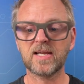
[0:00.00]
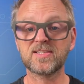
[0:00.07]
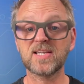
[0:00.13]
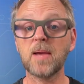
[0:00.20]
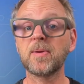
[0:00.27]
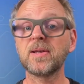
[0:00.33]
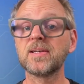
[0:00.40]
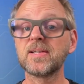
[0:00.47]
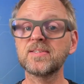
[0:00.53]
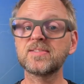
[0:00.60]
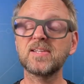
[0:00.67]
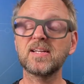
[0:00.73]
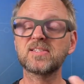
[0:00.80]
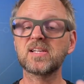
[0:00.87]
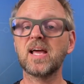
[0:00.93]
I type in
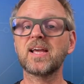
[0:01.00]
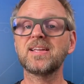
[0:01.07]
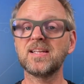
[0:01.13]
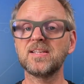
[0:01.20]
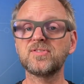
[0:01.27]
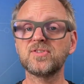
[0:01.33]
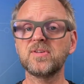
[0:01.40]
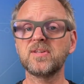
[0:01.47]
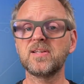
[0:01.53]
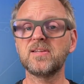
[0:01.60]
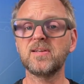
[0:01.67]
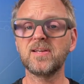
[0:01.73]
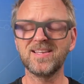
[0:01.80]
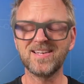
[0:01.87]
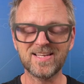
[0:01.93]
list, that's like an
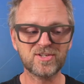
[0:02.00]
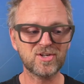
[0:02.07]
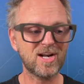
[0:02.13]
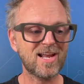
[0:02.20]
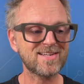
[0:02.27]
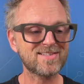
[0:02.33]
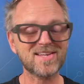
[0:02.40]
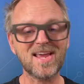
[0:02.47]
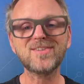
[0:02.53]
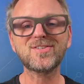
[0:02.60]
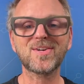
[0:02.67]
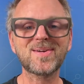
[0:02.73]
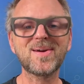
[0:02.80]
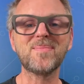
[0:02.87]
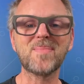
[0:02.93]

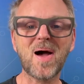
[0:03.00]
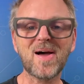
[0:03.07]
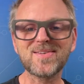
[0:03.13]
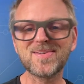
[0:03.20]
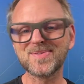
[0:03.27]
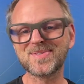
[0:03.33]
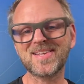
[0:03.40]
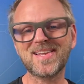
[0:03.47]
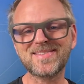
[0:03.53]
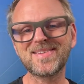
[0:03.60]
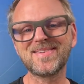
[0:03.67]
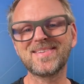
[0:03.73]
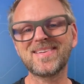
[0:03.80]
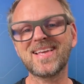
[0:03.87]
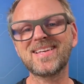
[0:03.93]
initialization command you send
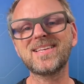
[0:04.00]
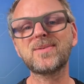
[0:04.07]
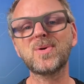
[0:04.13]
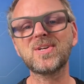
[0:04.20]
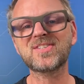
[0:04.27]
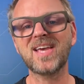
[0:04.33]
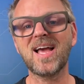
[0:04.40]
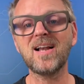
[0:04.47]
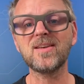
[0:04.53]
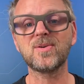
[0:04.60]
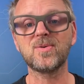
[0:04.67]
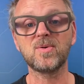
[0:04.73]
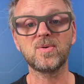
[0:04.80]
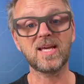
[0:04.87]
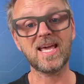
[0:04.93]
to it, and it will tell you,